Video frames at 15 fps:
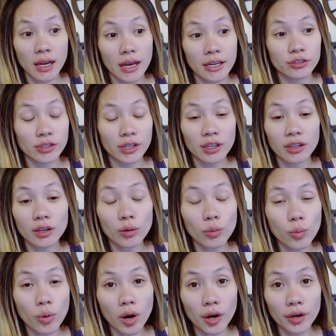I drank a lot
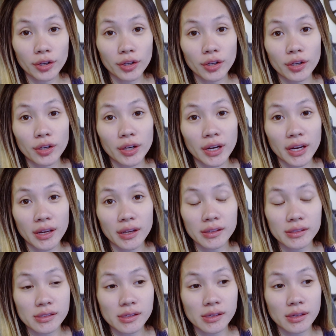of water,
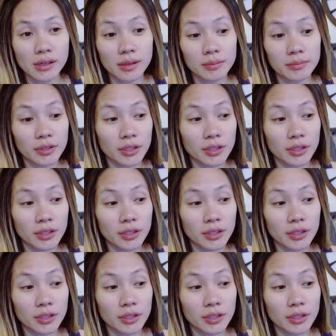and um,